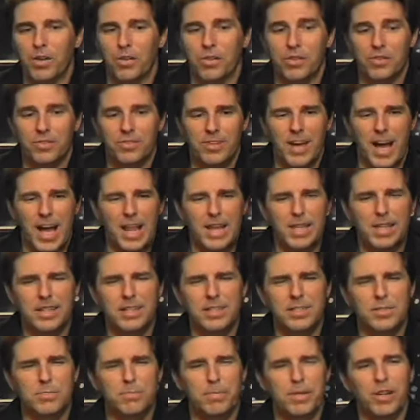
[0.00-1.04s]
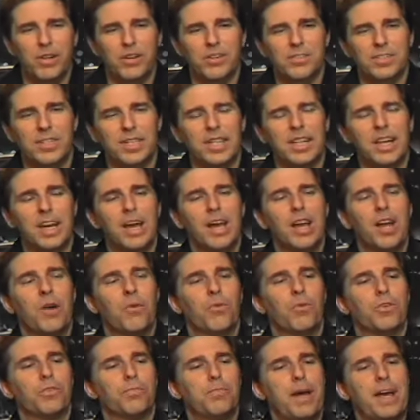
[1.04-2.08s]
The Silent Conspiracy
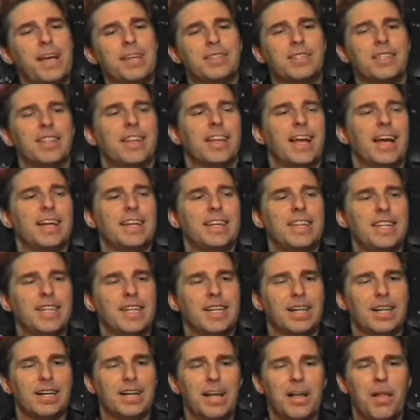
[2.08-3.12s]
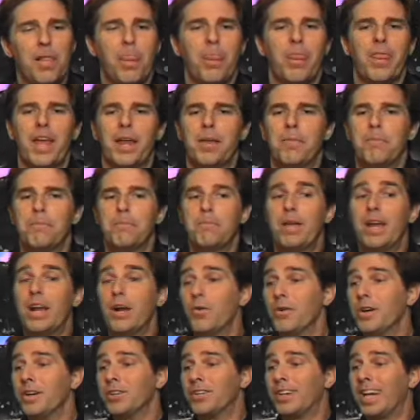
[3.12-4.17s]
was based on the idea that
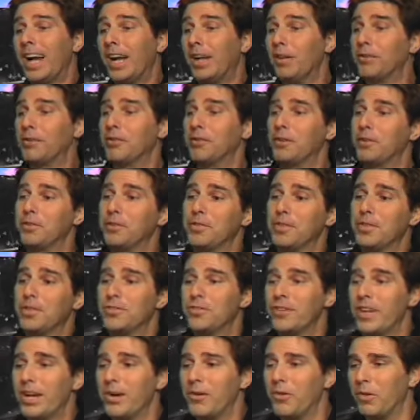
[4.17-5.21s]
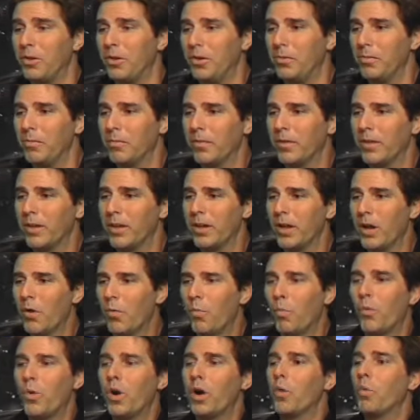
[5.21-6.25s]
marriage counselors in general
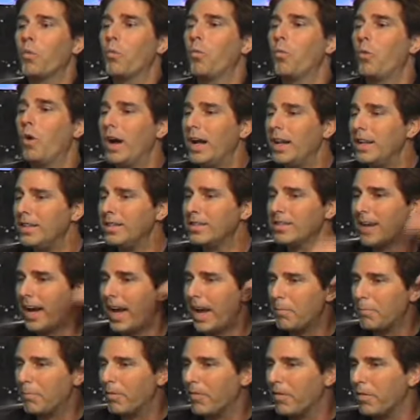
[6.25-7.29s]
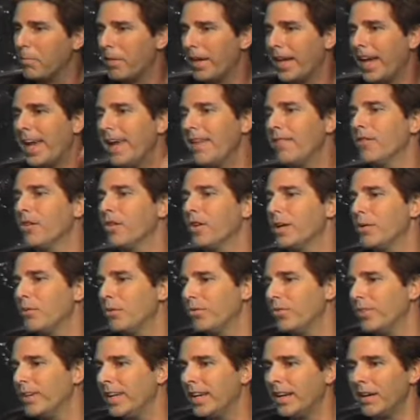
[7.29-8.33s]
were one type of the behavior he was
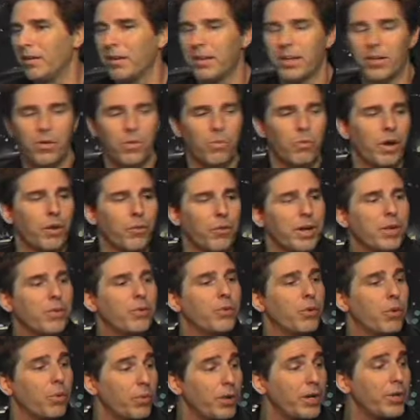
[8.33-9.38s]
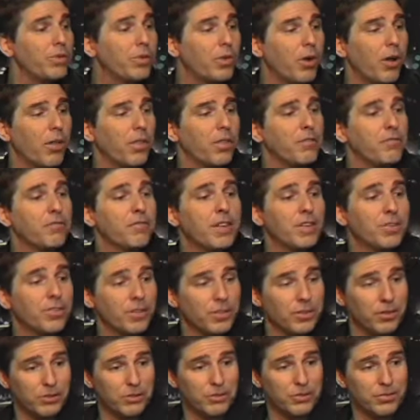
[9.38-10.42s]
seeing, and what we would call the
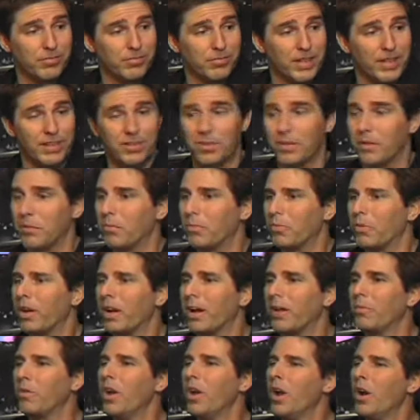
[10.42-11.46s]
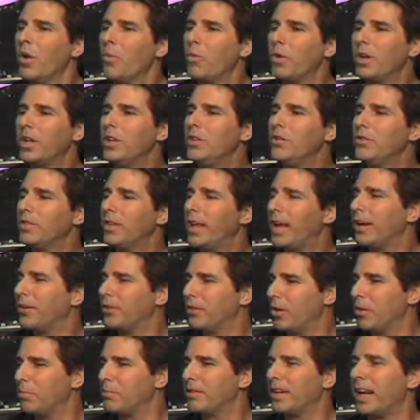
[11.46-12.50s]
physicals. We're going to use a lot of
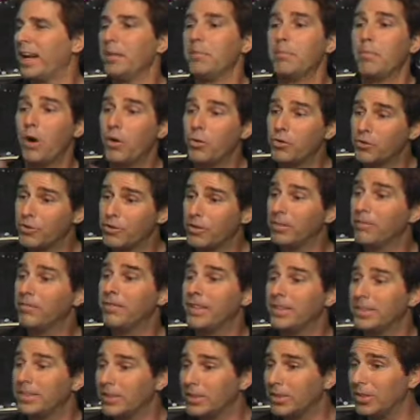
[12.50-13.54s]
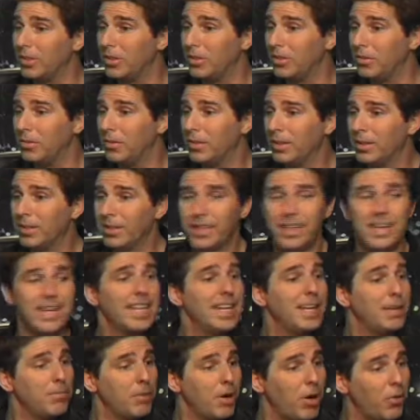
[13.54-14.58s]
terms tonight: emotional, physical,
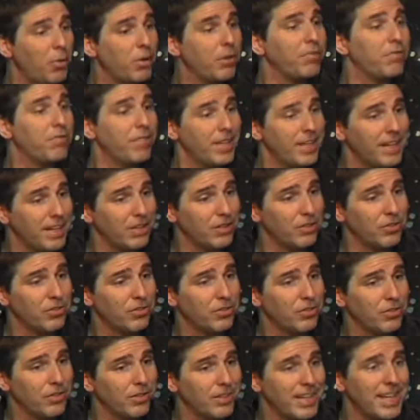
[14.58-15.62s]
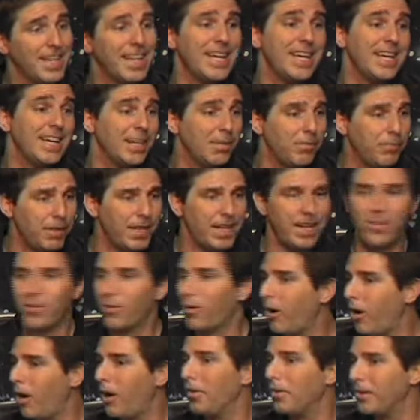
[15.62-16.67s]
emo and phys, E and P, they're
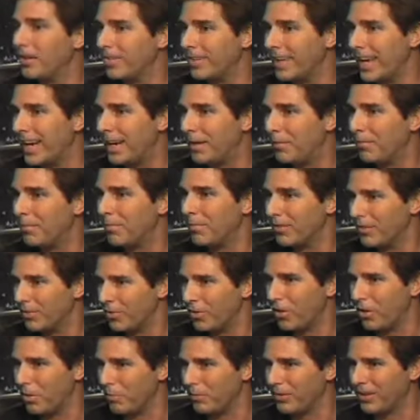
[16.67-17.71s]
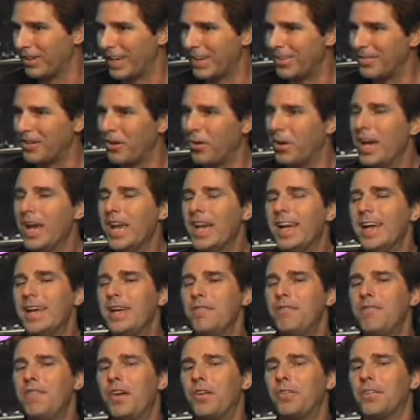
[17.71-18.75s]
all the same terms. Okay? So he
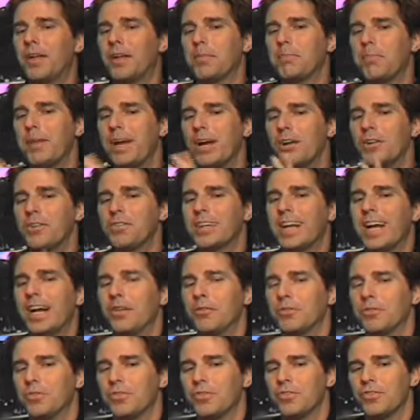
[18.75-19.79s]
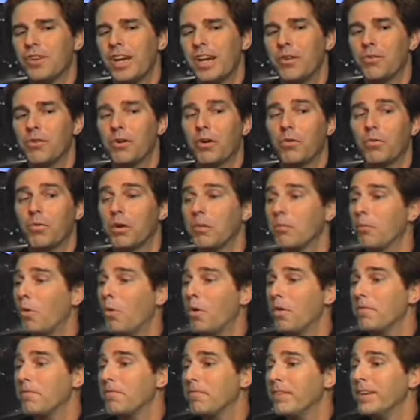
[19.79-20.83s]
felt that marriage counselors in general were
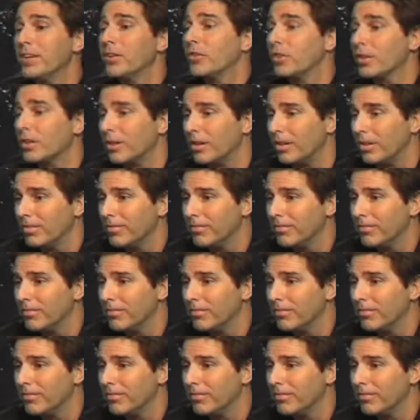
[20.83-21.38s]
more physical.